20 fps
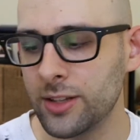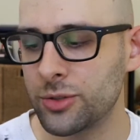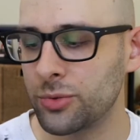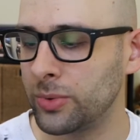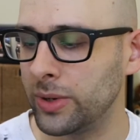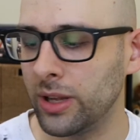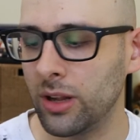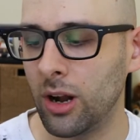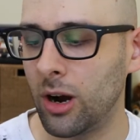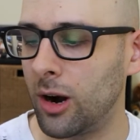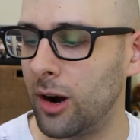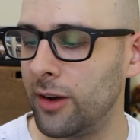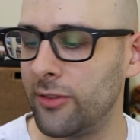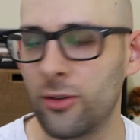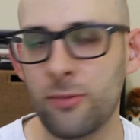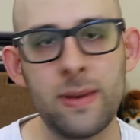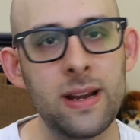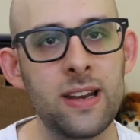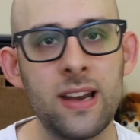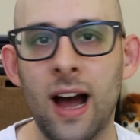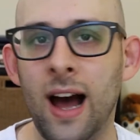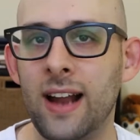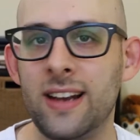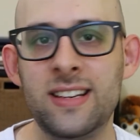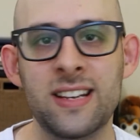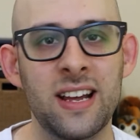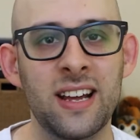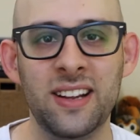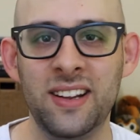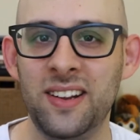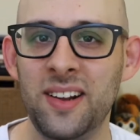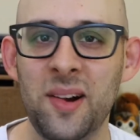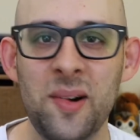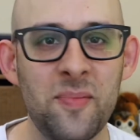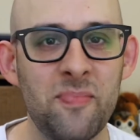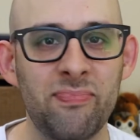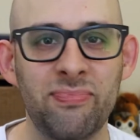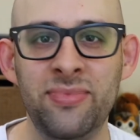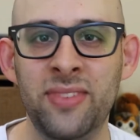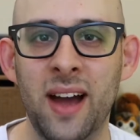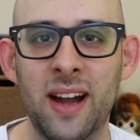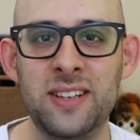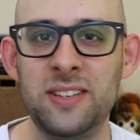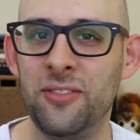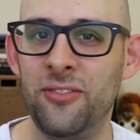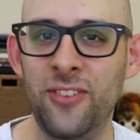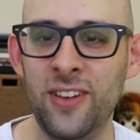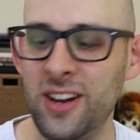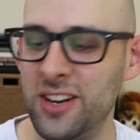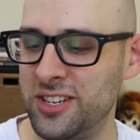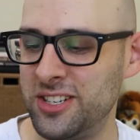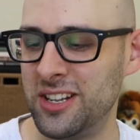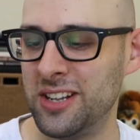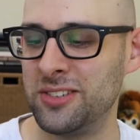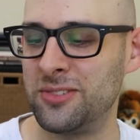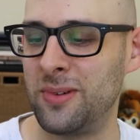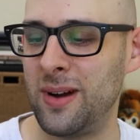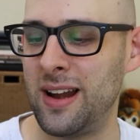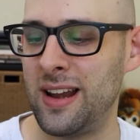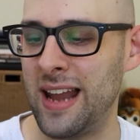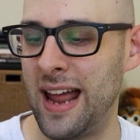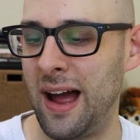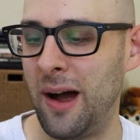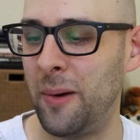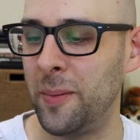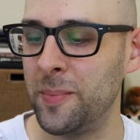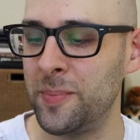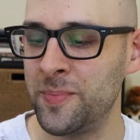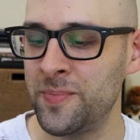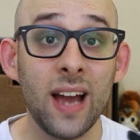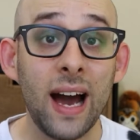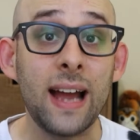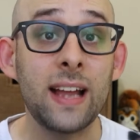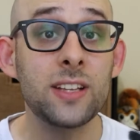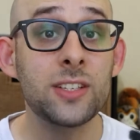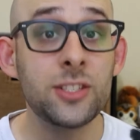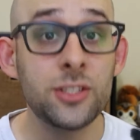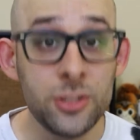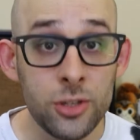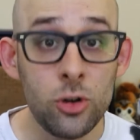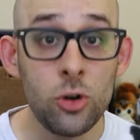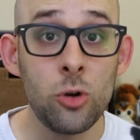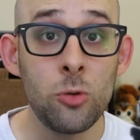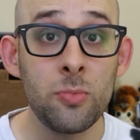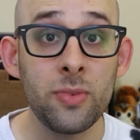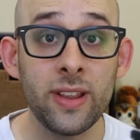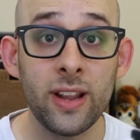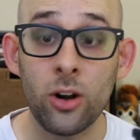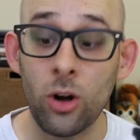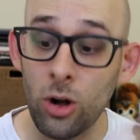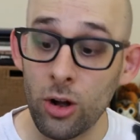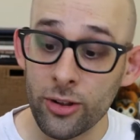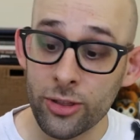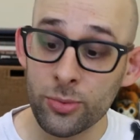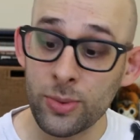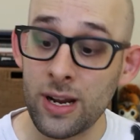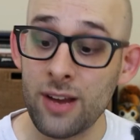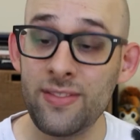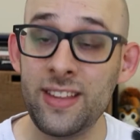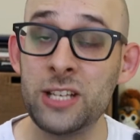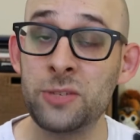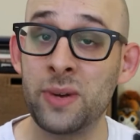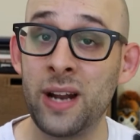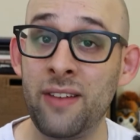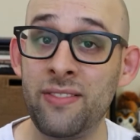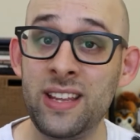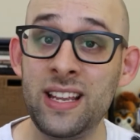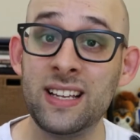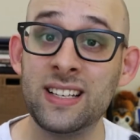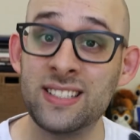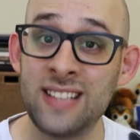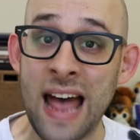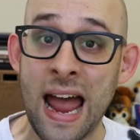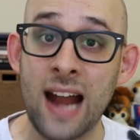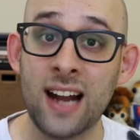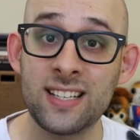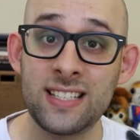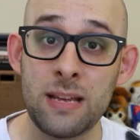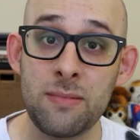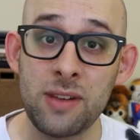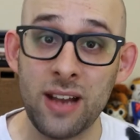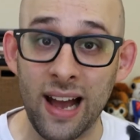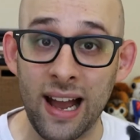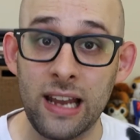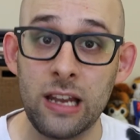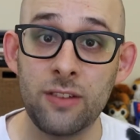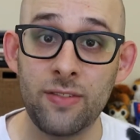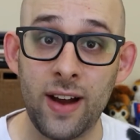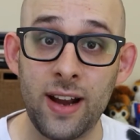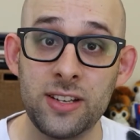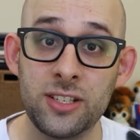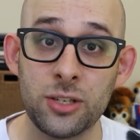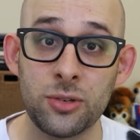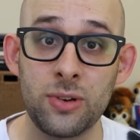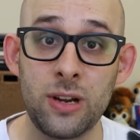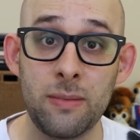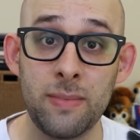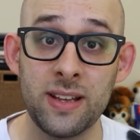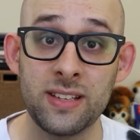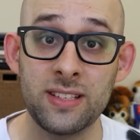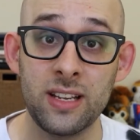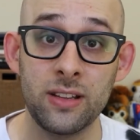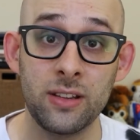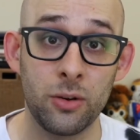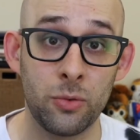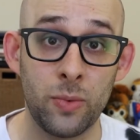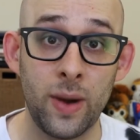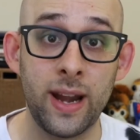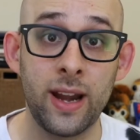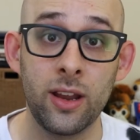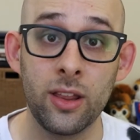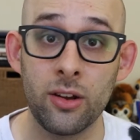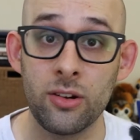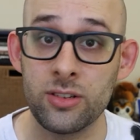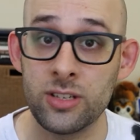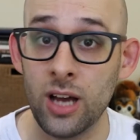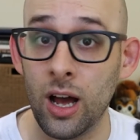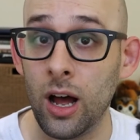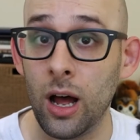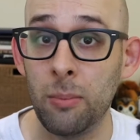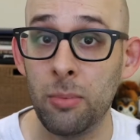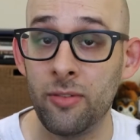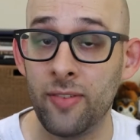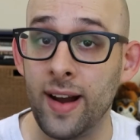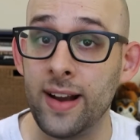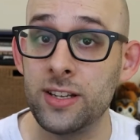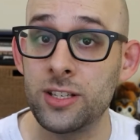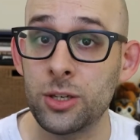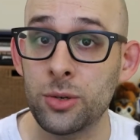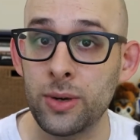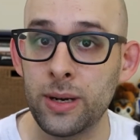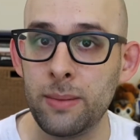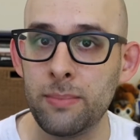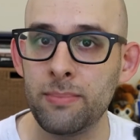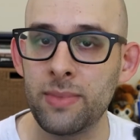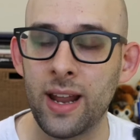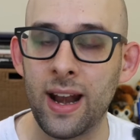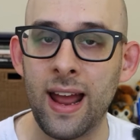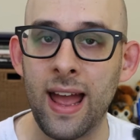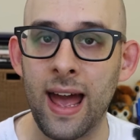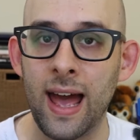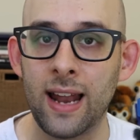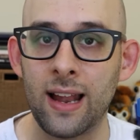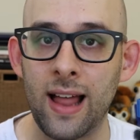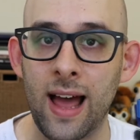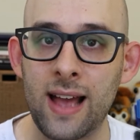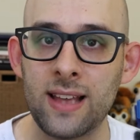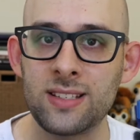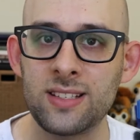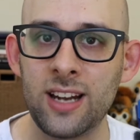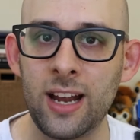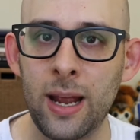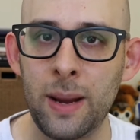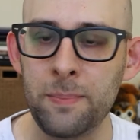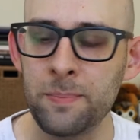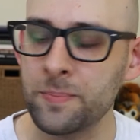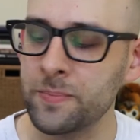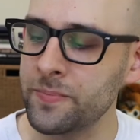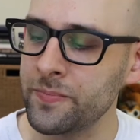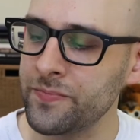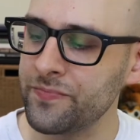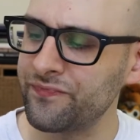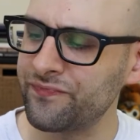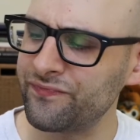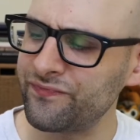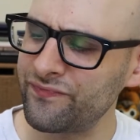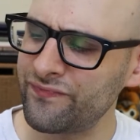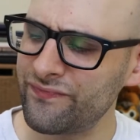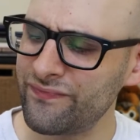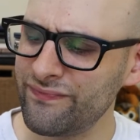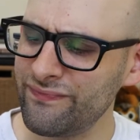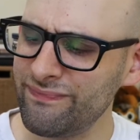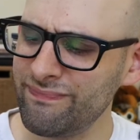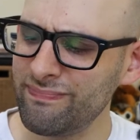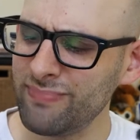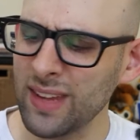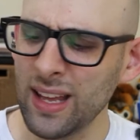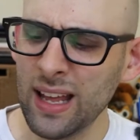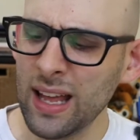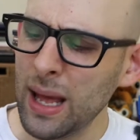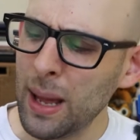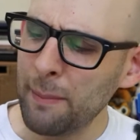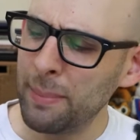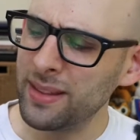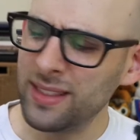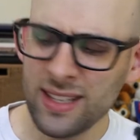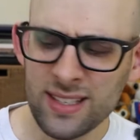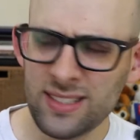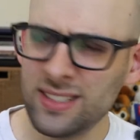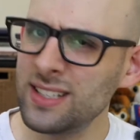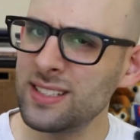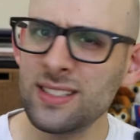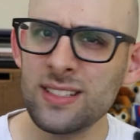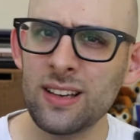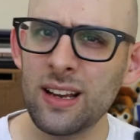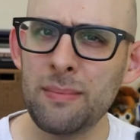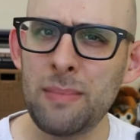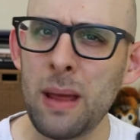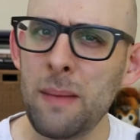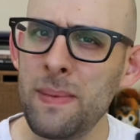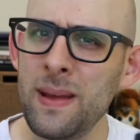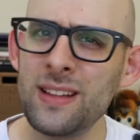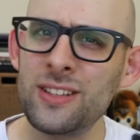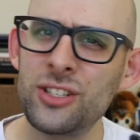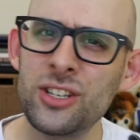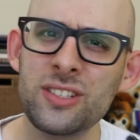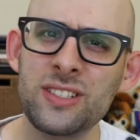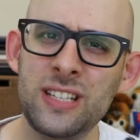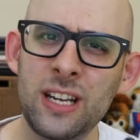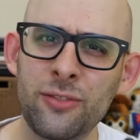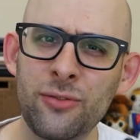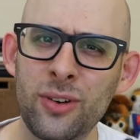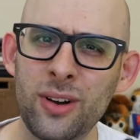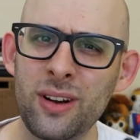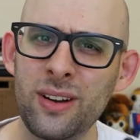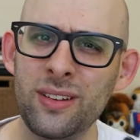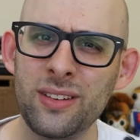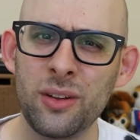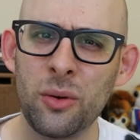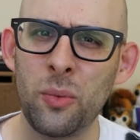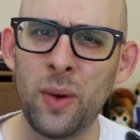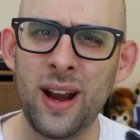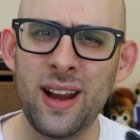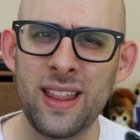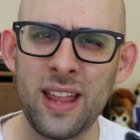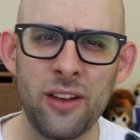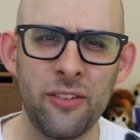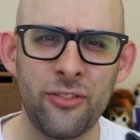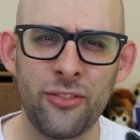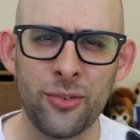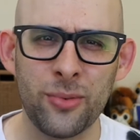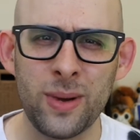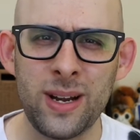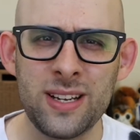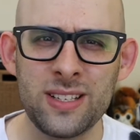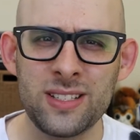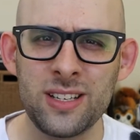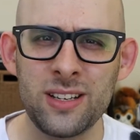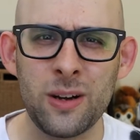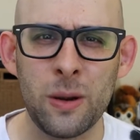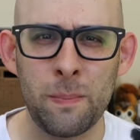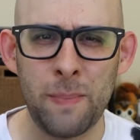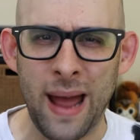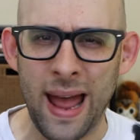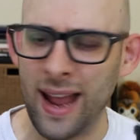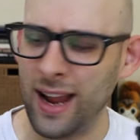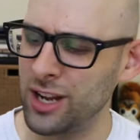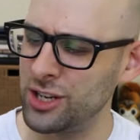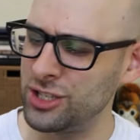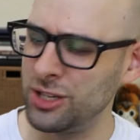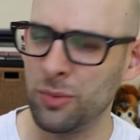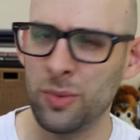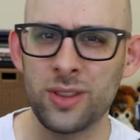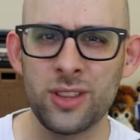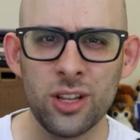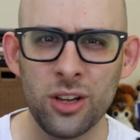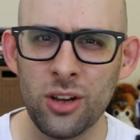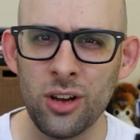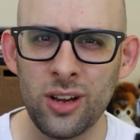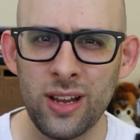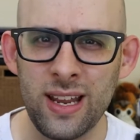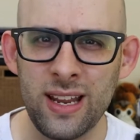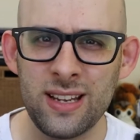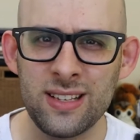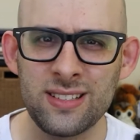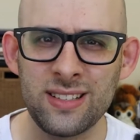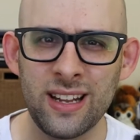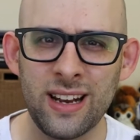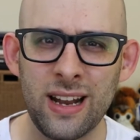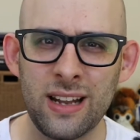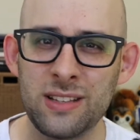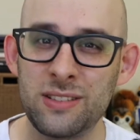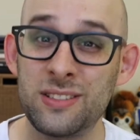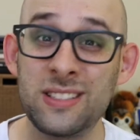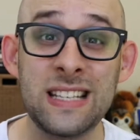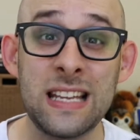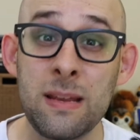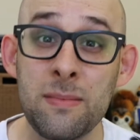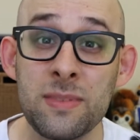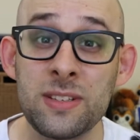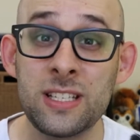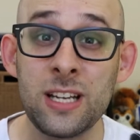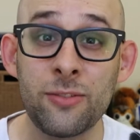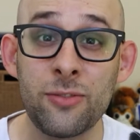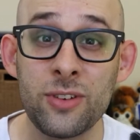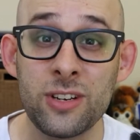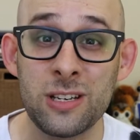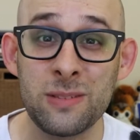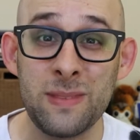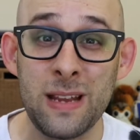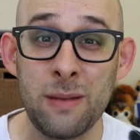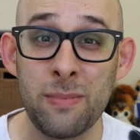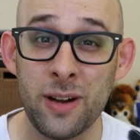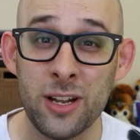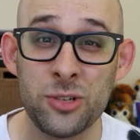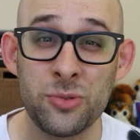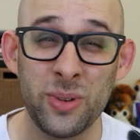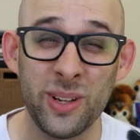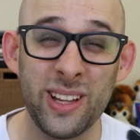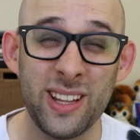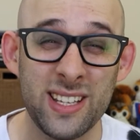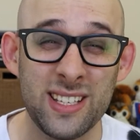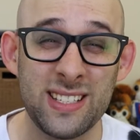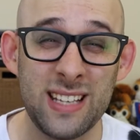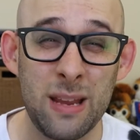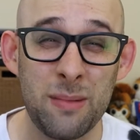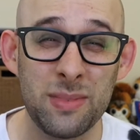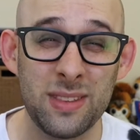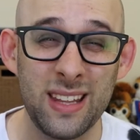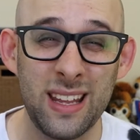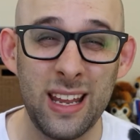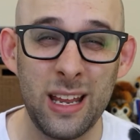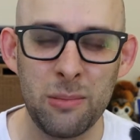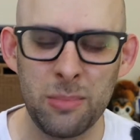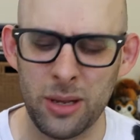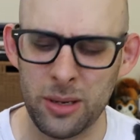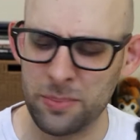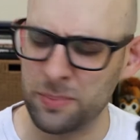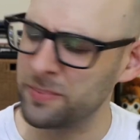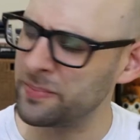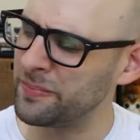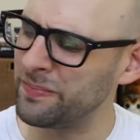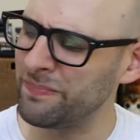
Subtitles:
It's real hard for me not to finish this right now. I assumed that all 3 of these would have the exact same kind of ice cream as in the regular tub of ice cream that I had last time. But this doesn't, maybe it's just different the way they freeze it or package it with the cookies that it seems different to me, but it's really the same thing. But